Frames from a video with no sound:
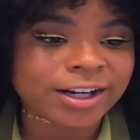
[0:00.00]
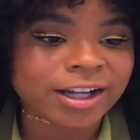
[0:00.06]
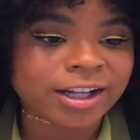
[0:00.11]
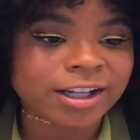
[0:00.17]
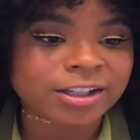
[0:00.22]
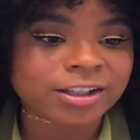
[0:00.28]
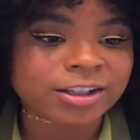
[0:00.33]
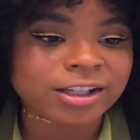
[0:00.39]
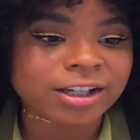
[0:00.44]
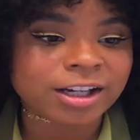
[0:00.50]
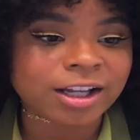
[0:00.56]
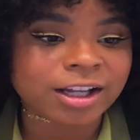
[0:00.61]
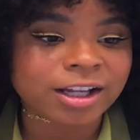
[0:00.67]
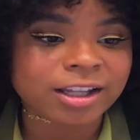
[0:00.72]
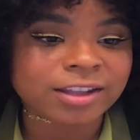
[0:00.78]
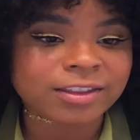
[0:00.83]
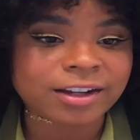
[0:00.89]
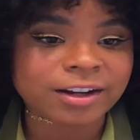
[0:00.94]

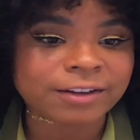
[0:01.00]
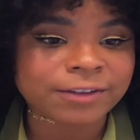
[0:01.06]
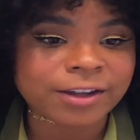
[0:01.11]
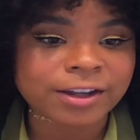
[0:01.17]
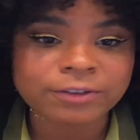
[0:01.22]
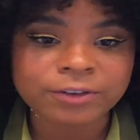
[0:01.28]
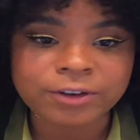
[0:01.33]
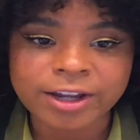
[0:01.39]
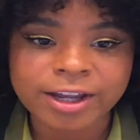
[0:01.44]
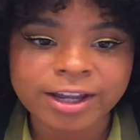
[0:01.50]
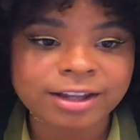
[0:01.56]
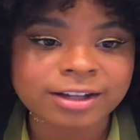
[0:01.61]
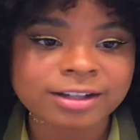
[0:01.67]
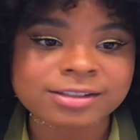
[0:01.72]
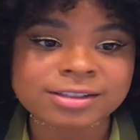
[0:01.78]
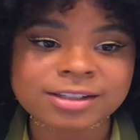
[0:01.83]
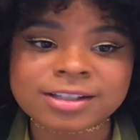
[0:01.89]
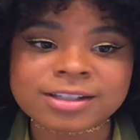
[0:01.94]
that I've ever
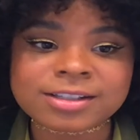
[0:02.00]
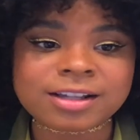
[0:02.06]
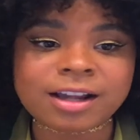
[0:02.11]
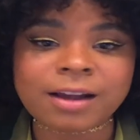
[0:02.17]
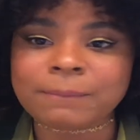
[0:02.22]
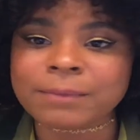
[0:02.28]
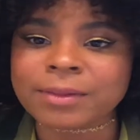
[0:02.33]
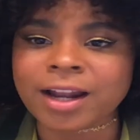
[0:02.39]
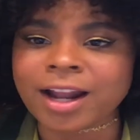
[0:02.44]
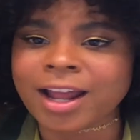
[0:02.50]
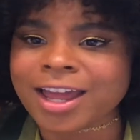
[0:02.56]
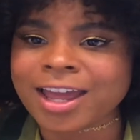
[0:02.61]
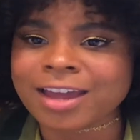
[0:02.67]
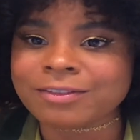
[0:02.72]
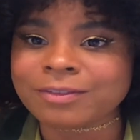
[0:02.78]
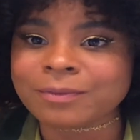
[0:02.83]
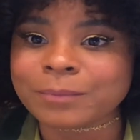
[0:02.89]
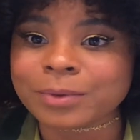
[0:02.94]
had is any time that I
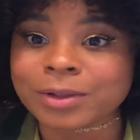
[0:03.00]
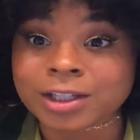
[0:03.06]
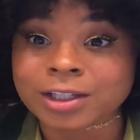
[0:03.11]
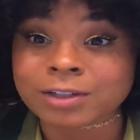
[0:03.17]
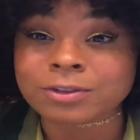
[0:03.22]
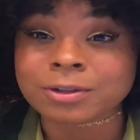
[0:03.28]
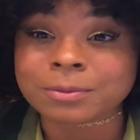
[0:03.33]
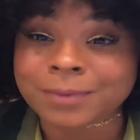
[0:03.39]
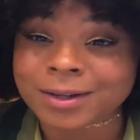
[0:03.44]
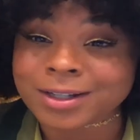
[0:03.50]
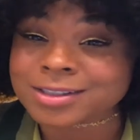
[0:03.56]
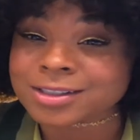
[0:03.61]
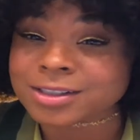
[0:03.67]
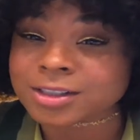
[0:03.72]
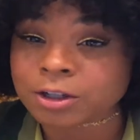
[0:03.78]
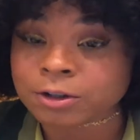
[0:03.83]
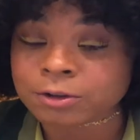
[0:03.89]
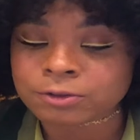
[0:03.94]
haven't believed in
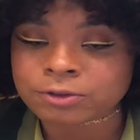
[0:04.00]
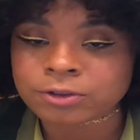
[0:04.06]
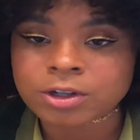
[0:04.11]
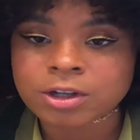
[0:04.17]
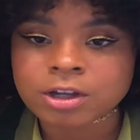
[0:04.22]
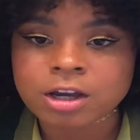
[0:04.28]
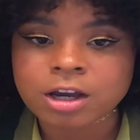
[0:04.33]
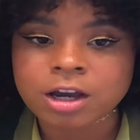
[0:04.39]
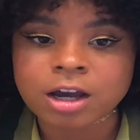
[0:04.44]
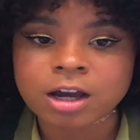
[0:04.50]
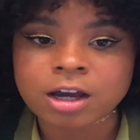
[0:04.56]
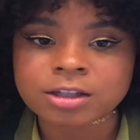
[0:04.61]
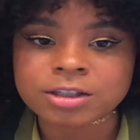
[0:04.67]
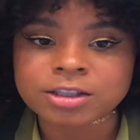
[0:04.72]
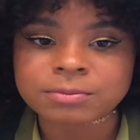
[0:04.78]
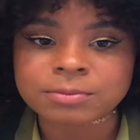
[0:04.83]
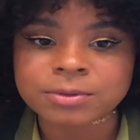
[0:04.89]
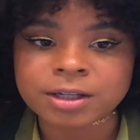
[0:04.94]
myself
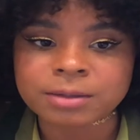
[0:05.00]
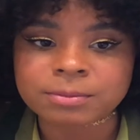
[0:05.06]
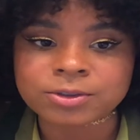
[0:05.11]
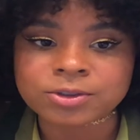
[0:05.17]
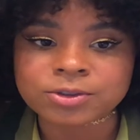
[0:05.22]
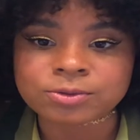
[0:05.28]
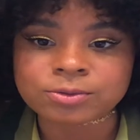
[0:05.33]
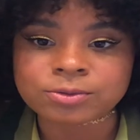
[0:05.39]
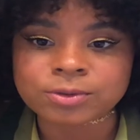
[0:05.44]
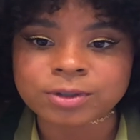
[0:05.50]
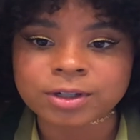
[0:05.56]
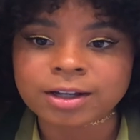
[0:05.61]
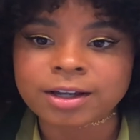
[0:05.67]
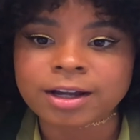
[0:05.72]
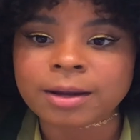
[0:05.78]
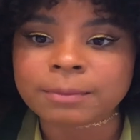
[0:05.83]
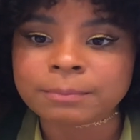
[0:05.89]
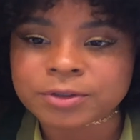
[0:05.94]
to be able to
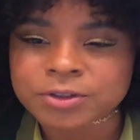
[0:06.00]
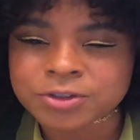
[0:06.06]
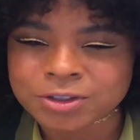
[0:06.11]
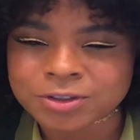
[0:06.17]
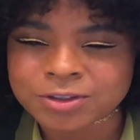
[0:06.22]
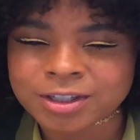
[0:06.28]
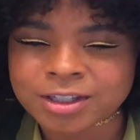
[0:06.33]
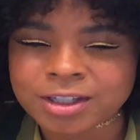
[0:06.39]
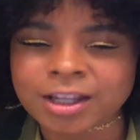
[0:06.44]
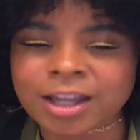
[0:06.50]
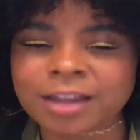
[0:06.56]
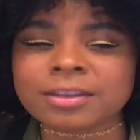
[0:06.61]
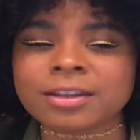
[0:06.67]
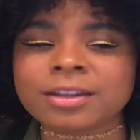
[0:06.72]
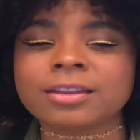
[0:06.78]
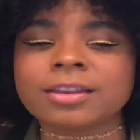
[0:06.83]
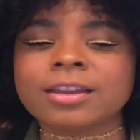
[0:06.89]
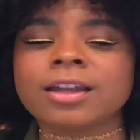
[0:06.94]
accomplish a thing. I
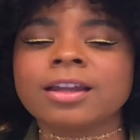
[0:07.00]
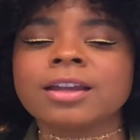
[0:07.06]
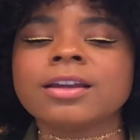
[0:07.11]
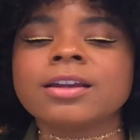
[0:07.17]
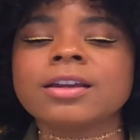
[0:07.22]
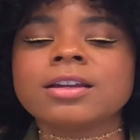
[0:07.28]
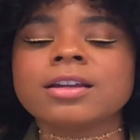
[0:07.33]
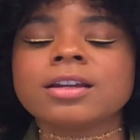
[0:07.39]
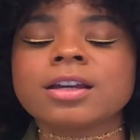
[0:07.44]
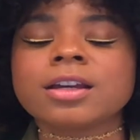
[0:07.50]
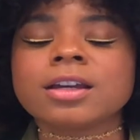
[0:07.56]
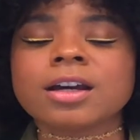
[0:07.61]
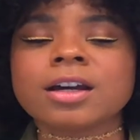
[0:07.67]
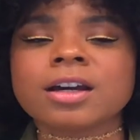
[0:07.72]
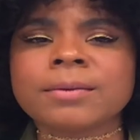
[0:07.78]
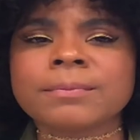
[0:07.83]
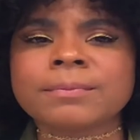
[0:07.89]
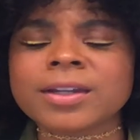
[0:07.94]
think that
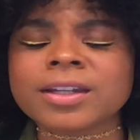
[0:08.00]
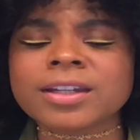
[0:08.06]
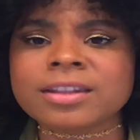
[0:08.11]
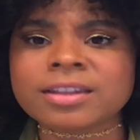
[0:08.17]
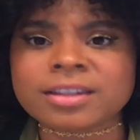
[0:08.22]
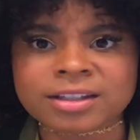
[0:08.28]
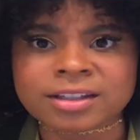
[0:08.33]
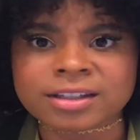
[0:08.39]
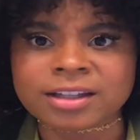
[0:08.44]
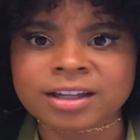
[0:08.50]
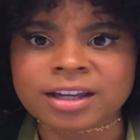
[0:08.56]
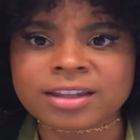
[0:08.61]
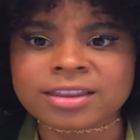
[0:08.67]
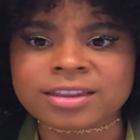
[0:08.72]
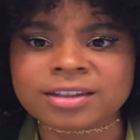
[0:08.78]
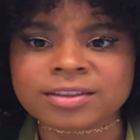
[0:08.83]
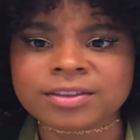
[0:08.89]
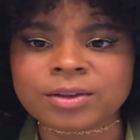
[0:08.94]

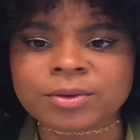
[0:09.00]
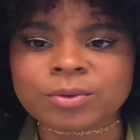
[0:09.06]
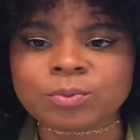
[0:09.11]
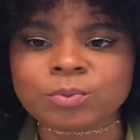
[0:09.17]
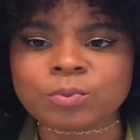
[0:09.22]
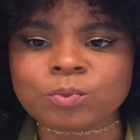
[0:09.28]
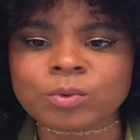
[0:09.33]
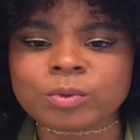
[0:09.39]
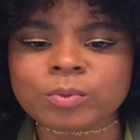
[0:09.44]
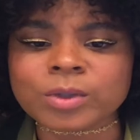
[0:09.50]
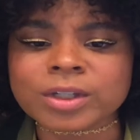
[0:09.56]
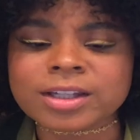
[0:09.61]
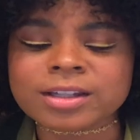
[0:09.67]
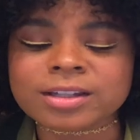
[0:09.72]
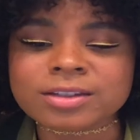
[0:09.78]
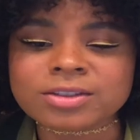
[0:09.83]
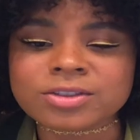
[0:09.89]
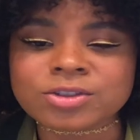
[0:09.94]
I think that when we
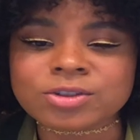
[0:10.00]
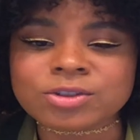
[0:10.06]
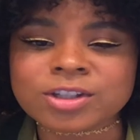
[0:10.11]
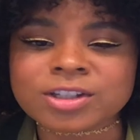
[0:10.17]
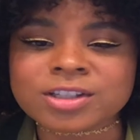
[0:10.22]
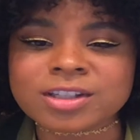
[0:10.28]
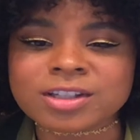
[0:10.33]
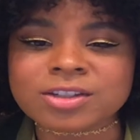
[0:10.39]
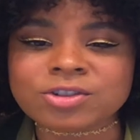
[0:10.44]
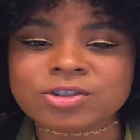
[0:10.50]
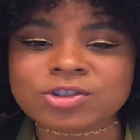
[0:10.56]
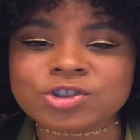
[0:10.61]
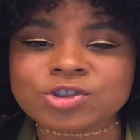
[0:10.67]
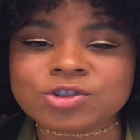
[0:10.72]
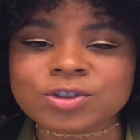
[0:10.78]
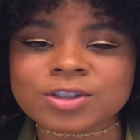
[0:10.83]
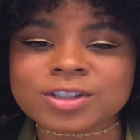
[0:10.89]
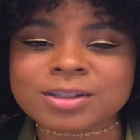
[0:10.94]
get into this
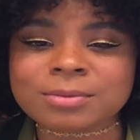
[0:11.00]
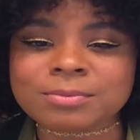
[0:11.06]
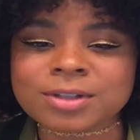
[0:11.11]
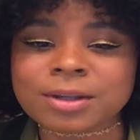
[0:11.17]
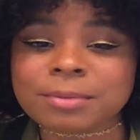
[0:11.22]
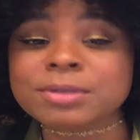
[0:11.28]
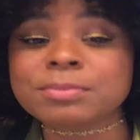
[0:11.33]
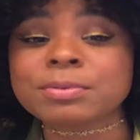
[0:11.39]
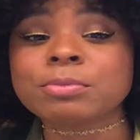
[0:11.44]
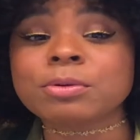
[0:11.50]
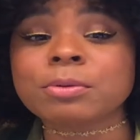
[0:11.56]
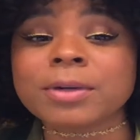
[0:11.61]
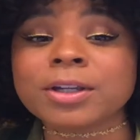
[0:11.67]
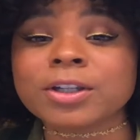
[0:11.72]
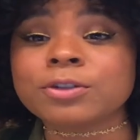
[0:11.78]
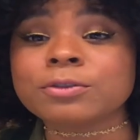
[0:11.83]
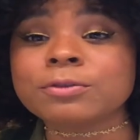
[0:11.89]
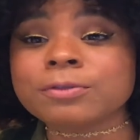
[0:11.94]
industry, sometimes people
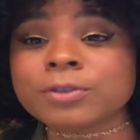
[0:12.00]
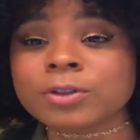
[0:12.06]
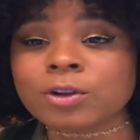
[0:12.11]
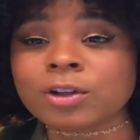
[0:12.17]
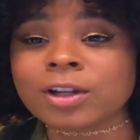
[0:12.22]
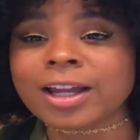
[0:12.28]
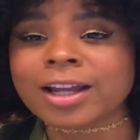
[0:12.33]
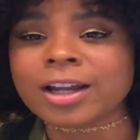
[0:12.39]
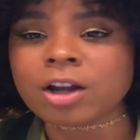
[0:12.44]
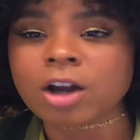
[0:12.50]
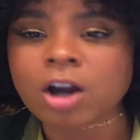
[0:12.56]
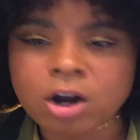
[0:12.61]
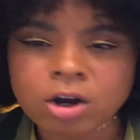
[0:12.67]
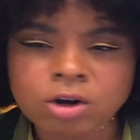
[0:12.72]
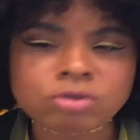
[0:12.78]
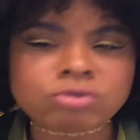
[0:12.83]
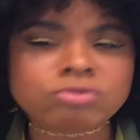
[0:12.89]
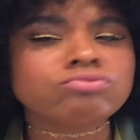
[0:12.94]
make you feel like,
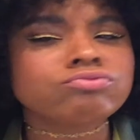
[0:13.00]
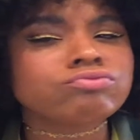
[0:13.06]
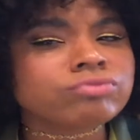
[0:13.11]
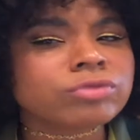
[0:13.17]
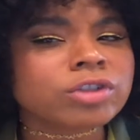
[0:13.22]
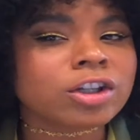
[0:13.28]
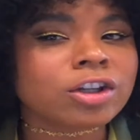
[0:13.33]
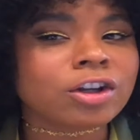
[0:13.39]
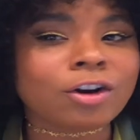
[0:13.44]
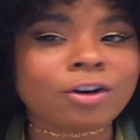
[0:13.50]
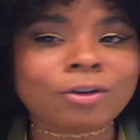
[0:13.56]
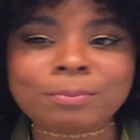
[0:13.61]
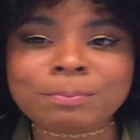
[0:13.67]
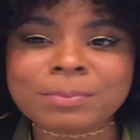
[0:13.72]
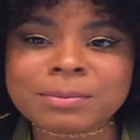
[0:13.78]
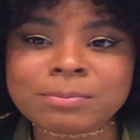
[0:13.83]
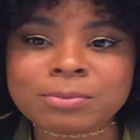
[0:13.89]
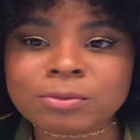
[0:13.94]
oh, you know,
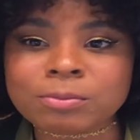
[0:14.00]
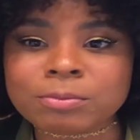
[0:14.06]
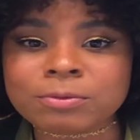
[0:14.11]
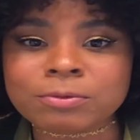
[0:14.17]
people